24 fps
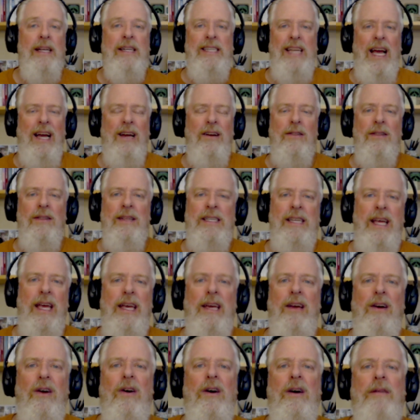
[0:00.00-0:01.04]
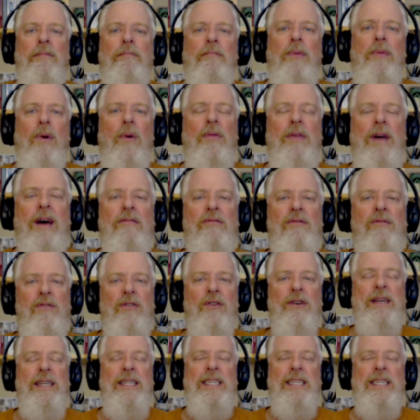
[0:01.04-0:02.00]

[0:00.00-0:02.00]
Tackle and take on both have a very